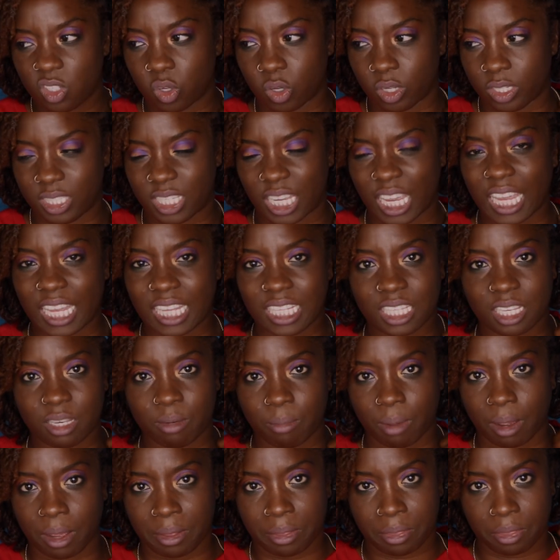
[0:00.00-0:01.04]
So it tainted
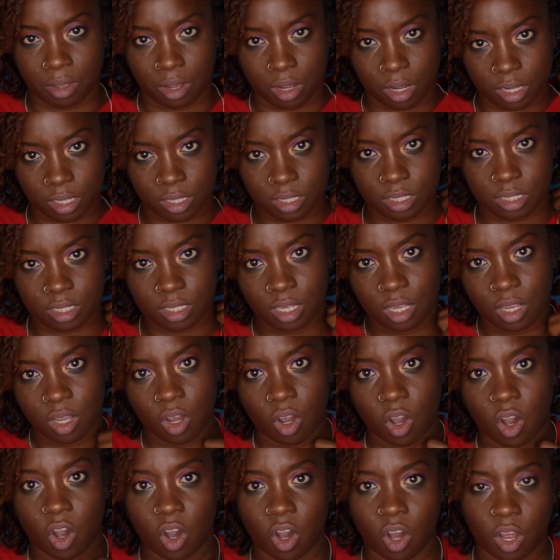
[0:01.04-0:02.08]
my thoughts
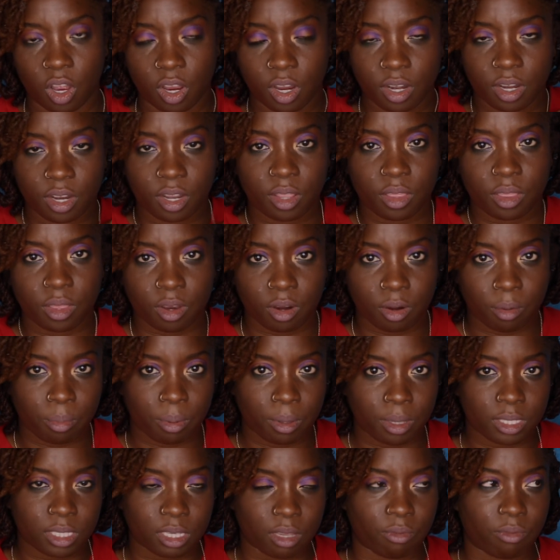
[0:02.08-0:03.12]
on
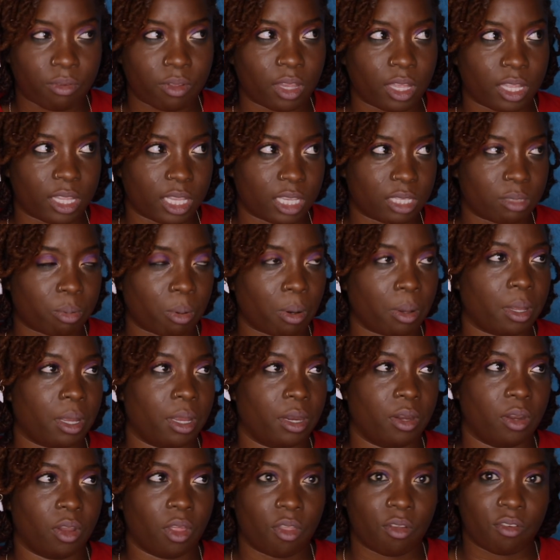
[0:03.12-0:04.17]
therapists. I feel like that's probably
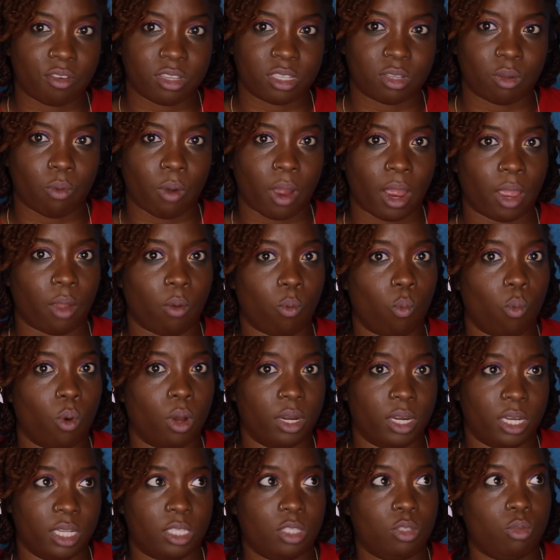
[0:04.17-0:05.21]
another reason why I
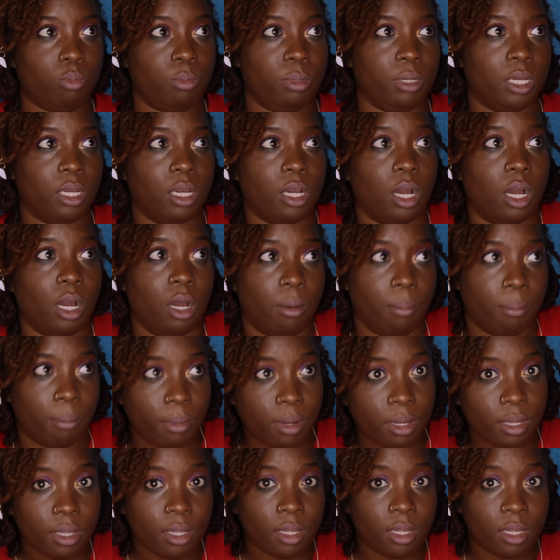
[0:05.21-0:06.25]
wanted to
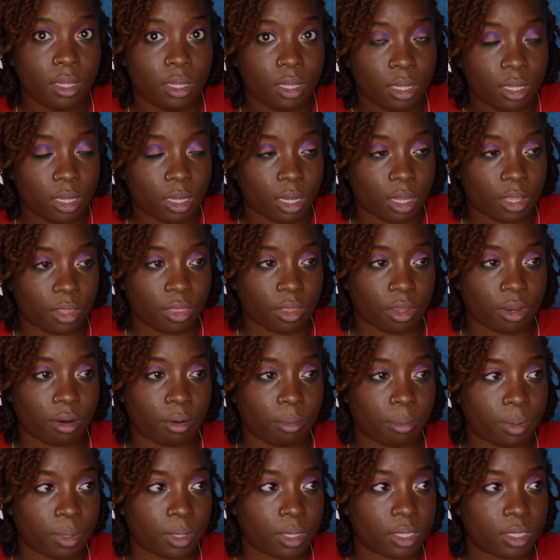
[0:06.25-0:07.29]
become a
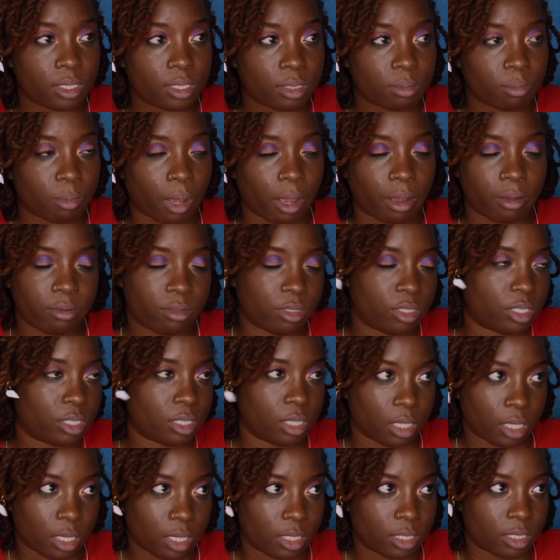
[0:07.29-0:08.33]
therapist, but I was
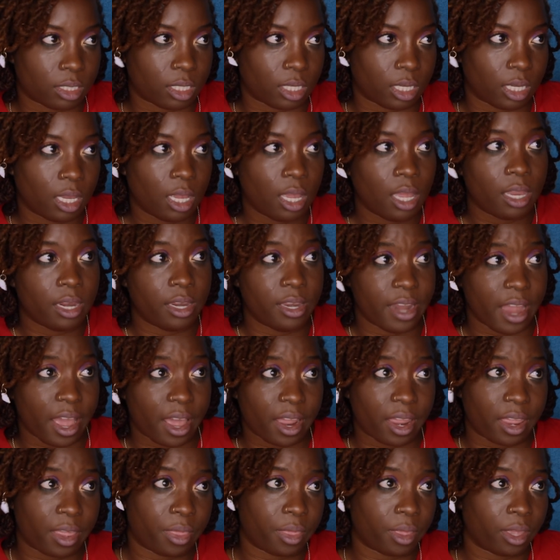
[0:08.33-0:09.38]
just lazy.
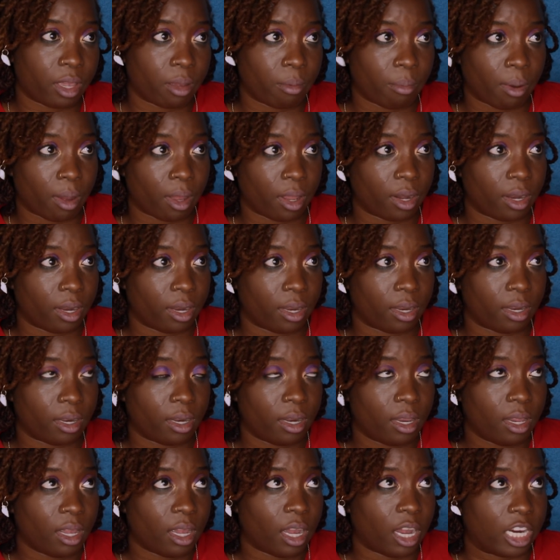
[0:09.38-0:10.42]
Now I think about it,
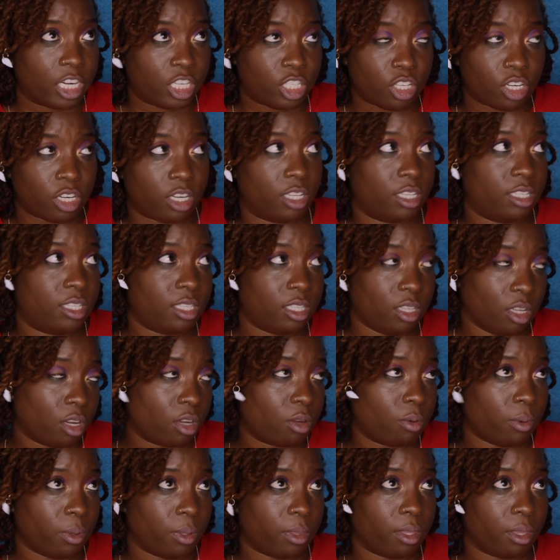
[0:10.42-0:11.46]
I should have
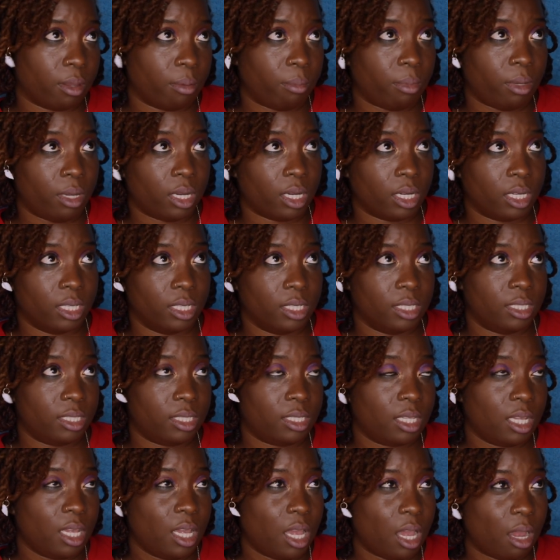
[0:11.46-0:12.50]
stuck with it
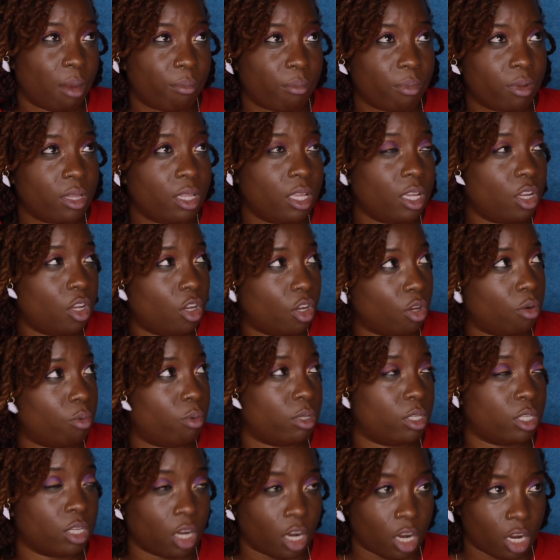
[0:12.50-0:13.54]
because I'm really good
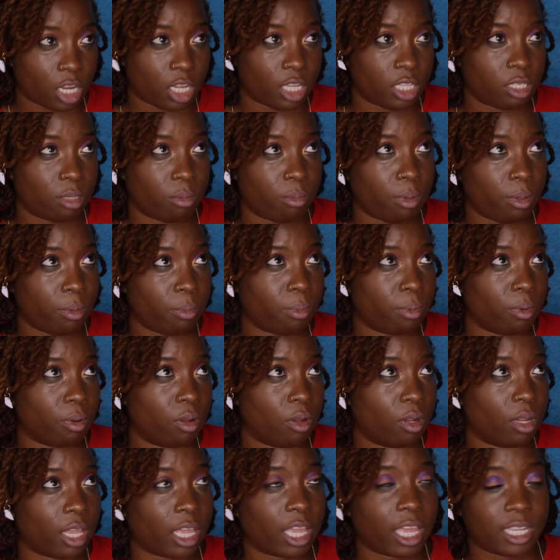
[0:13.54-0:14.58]
with talking to
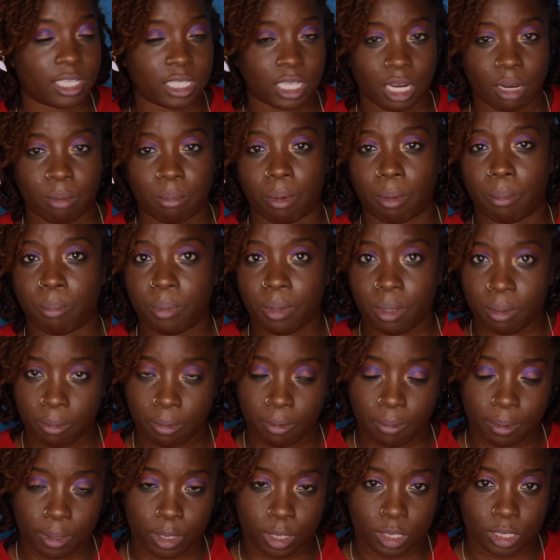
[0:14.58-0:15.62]
people. Like I said, I'm a
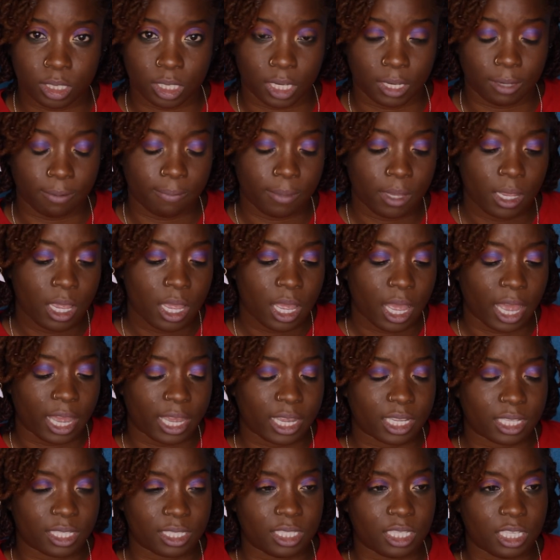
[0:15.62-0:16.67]
people person. I
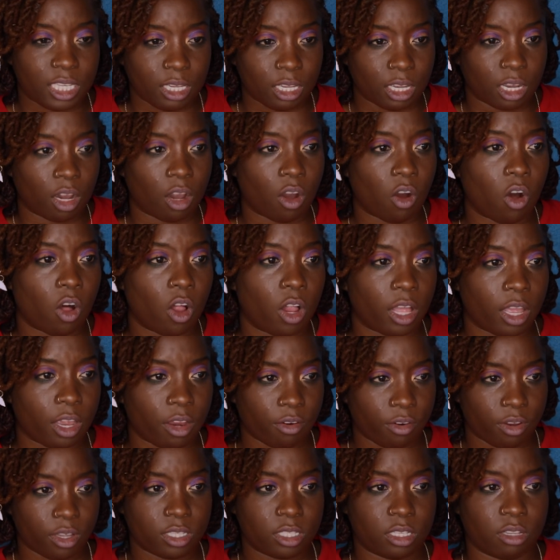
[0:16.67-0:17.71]
can see all
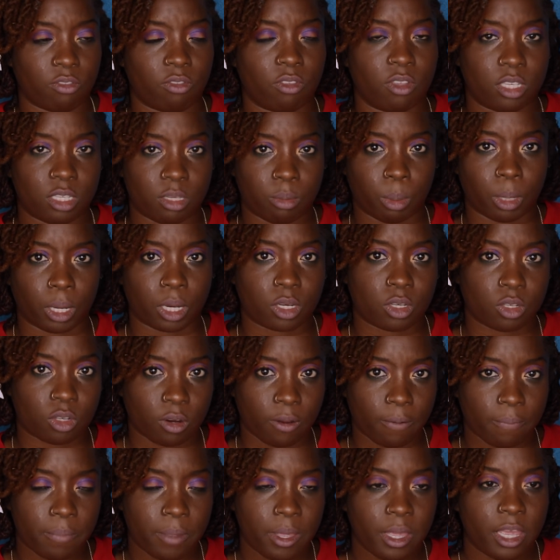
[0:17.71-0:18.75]
areas of the
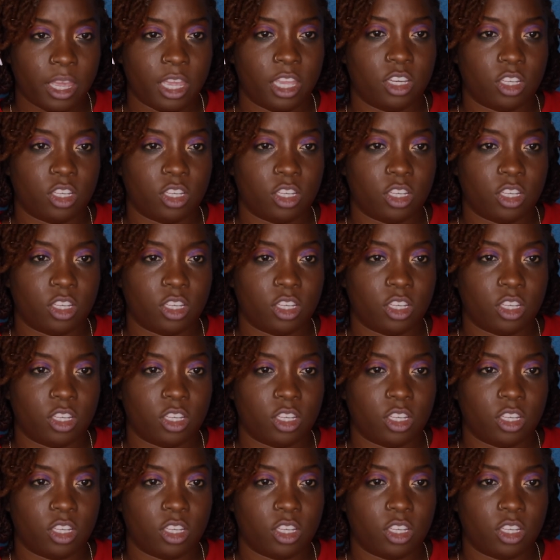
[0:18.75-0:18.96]
spectrum.